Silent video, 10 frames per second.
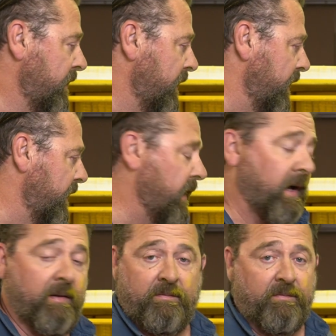And
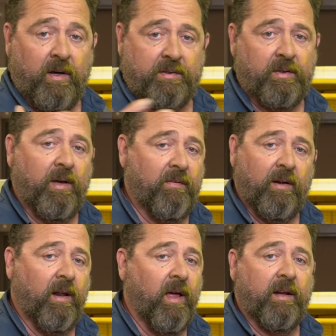I also have
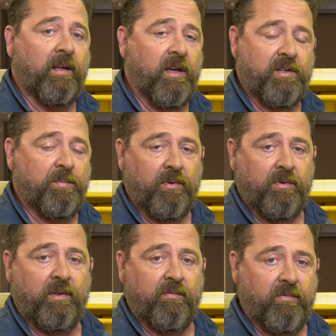a lot of
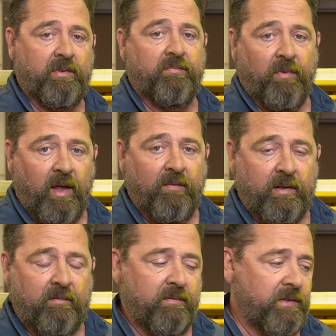customers that just love it.